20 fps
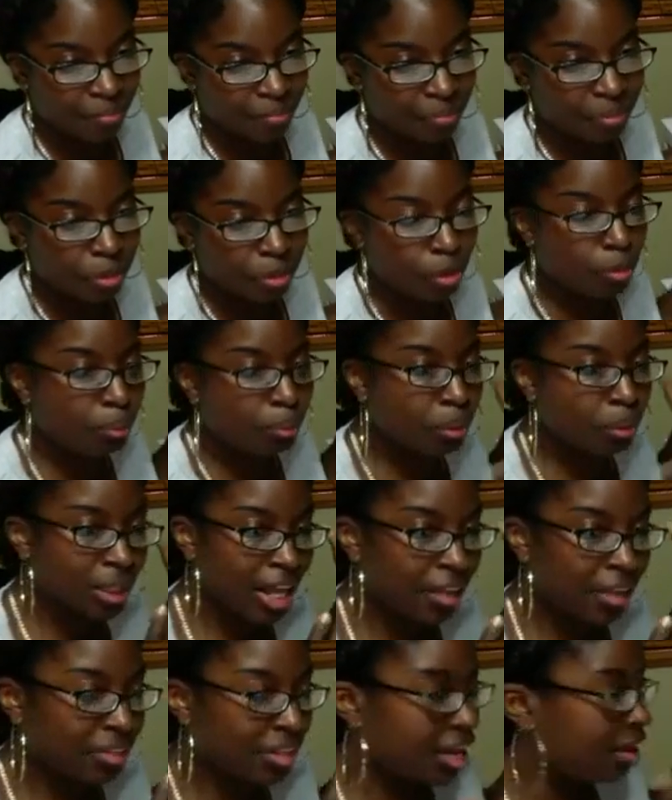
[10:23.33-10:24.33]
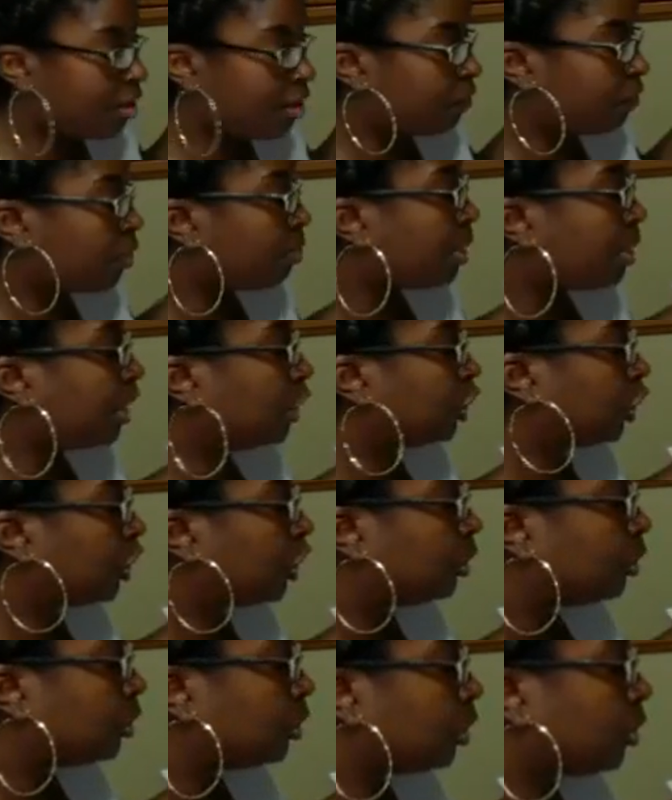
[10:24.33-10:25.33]
You pull out that information,
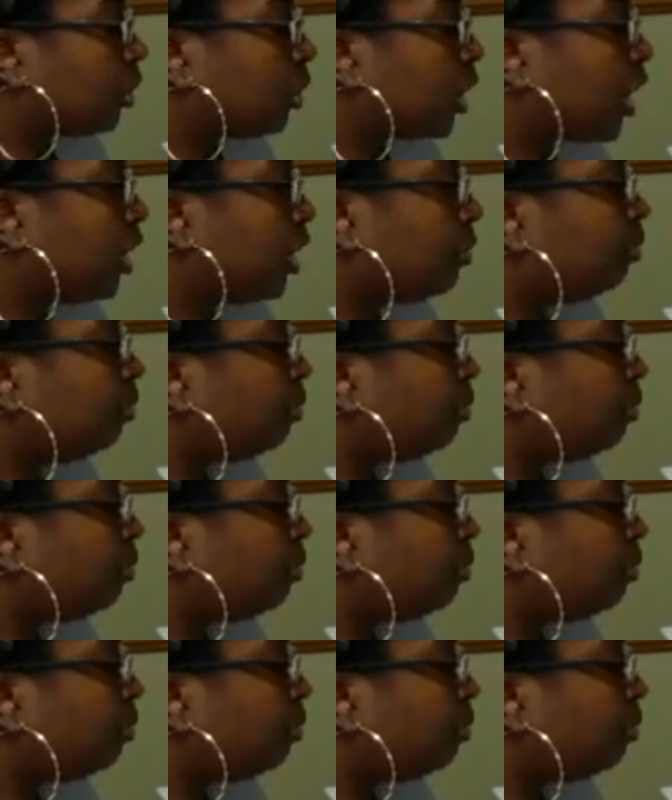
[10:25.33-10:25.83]
okay?